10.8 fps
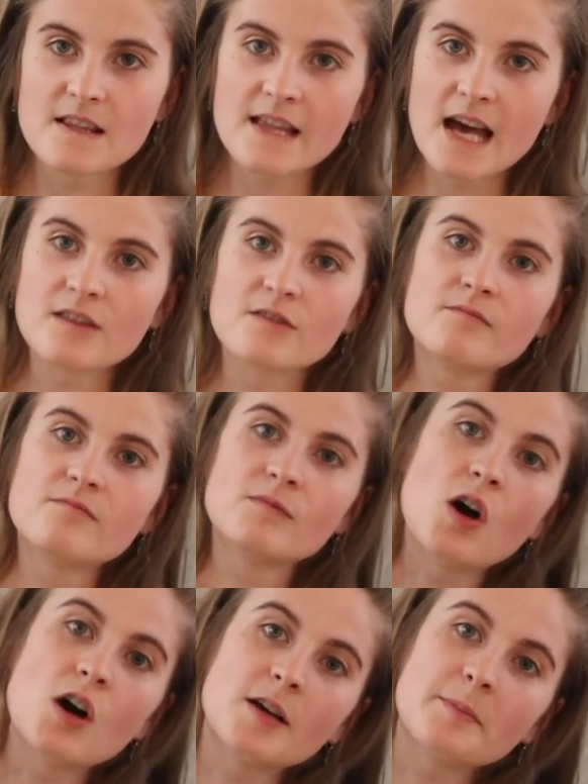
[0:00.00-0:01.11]
that
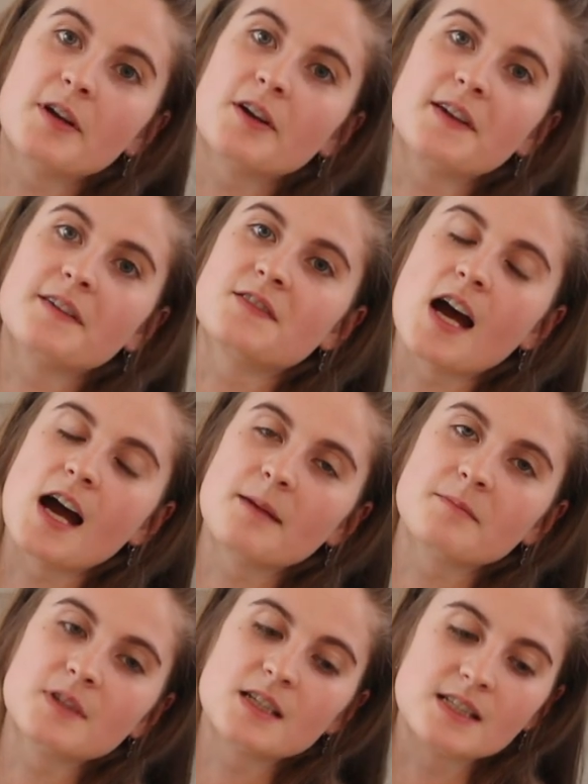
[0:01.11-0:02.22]
long a period of time,
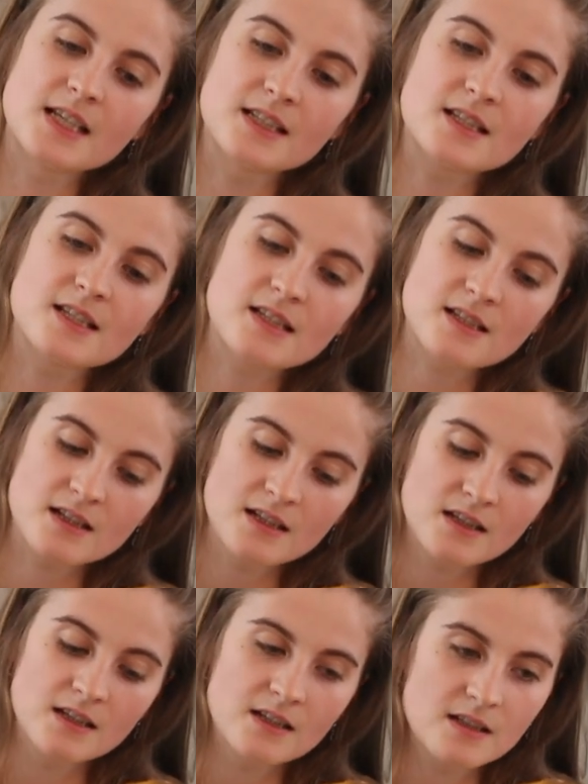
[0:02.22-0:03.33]
because
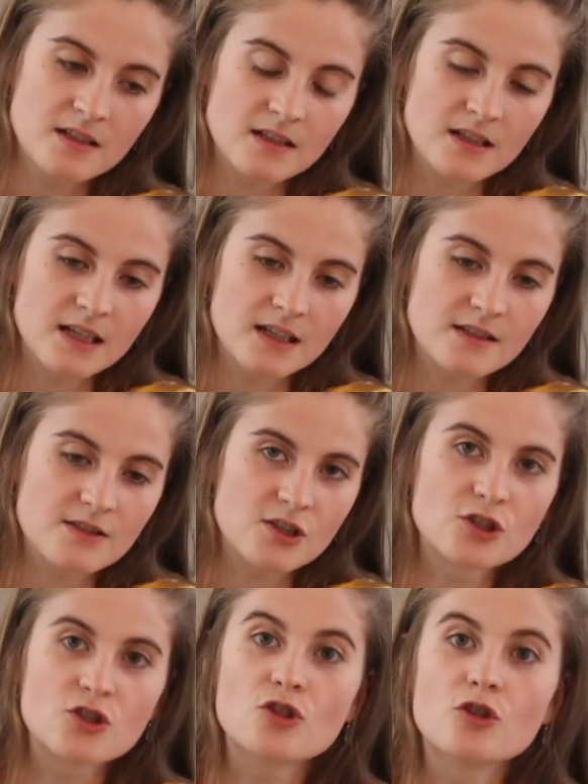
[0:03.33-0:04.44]
it's
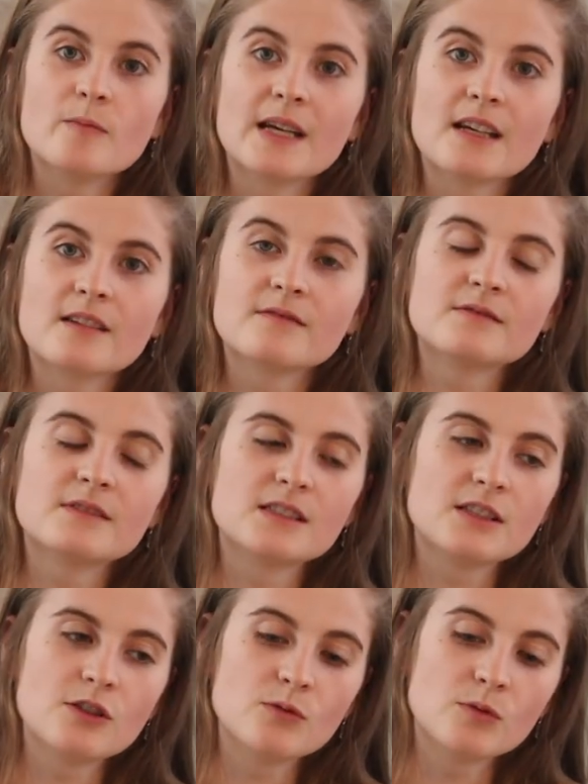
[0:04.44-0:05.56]
consuming.
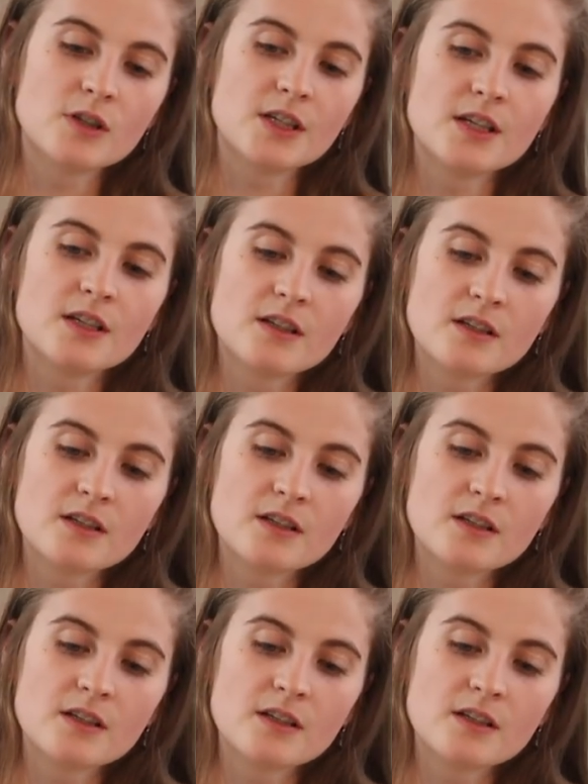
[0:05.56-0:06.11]
You would